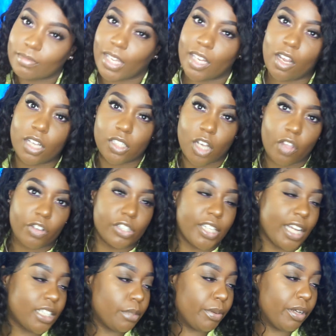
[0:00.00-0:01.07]
they lost all their
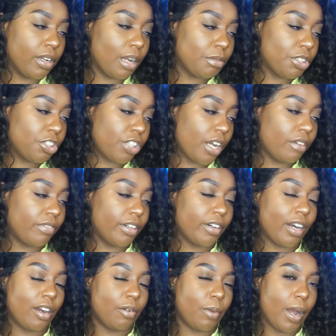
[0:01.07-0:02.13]
sex appeal. And I'm just trying to figure
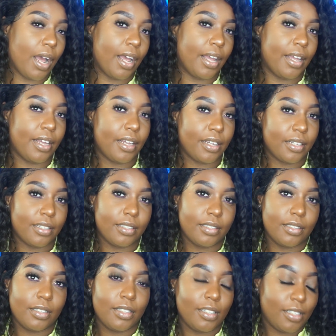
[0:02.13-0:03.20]
out why.
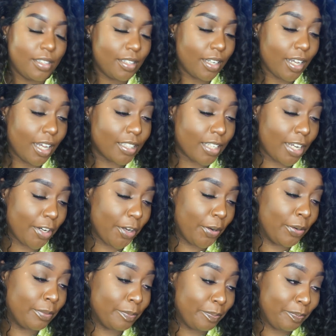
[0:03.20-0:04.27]
Because I
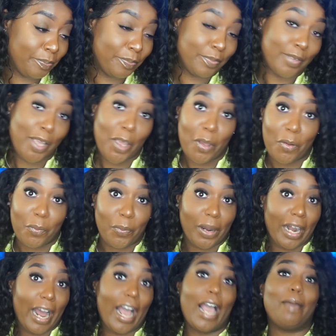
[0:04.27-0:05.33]
know when
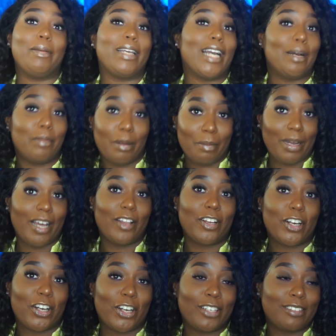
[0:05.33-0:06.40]
I become a
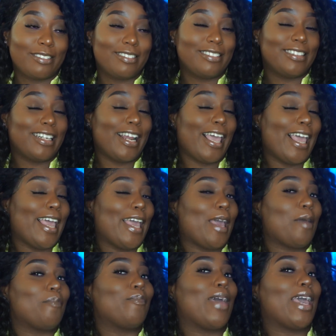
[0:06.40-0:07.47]
mother,
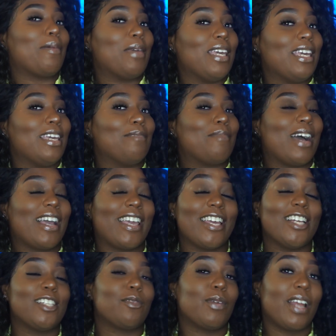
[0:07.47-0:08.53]
baby, my
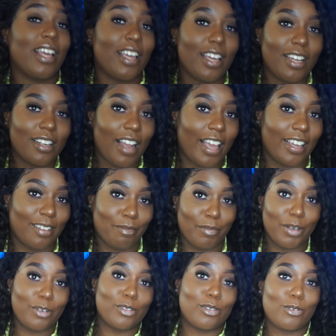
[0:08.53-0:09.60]
kids, when they get like
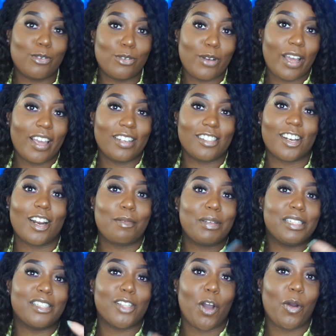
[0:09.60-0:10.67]
middle school age, they're going to
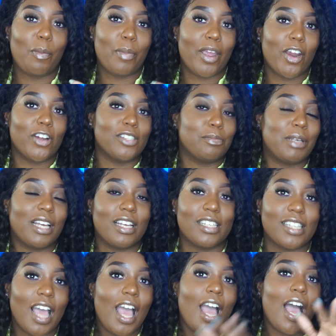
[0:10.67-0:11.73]
be so embarrassed
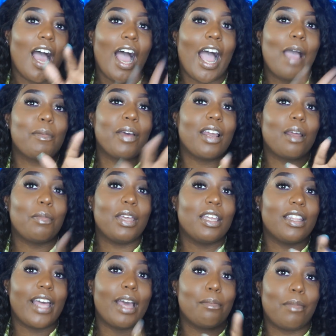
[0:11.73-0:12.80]
because I'm going to be
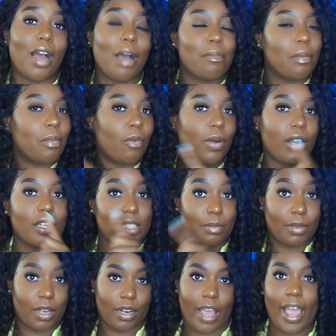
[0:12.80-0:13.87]
that mom number one because
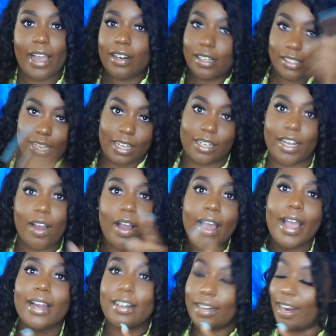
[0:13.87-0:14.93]
I'm going to act exactly how I
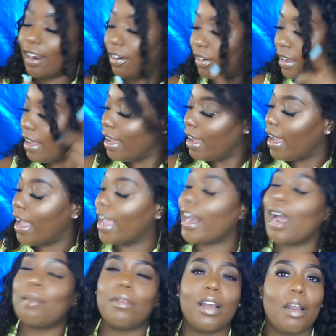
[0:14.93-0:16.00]
act now. And
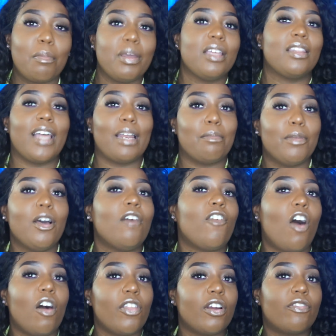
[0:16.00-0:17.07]
I'm going to be that MILF.
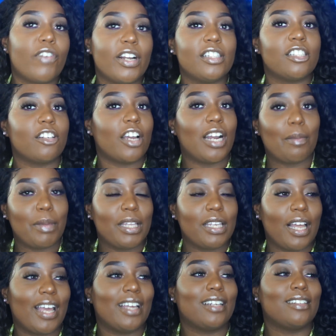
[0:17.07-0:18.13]
All their friends are going to be
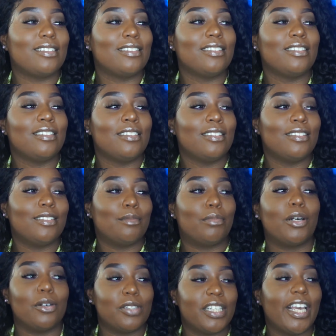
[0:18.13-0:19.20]
like,
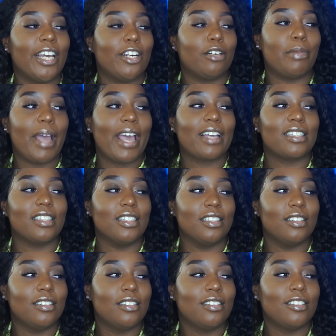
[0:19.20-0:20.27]
bro, Tanner,
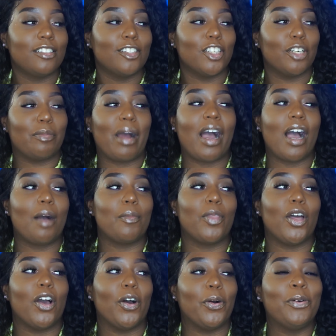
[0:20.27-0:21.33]
Paxson, your mom,
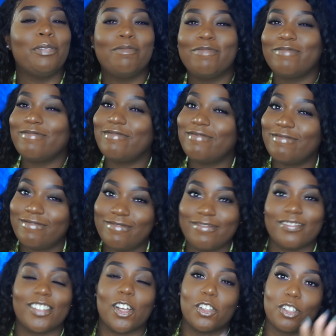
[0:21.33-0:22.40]
though.
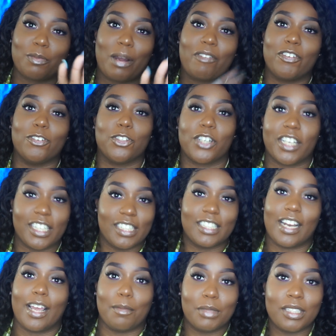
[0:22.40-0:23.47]
Those are my future kids'
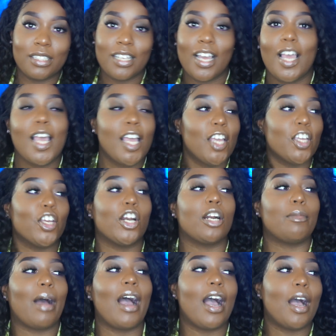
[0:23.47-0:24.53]
names. Your
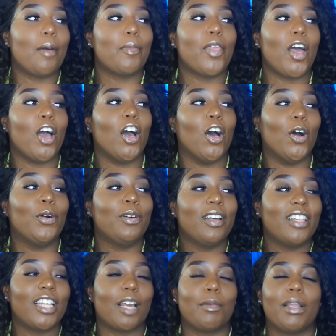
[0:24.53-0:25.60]
mom, though.
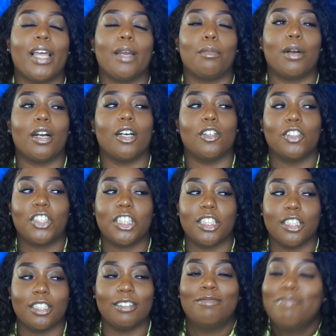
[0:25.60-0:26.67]
They were like, bro,
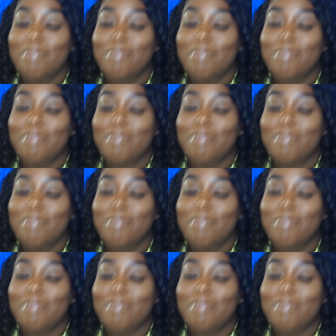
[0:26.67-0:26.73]
chill.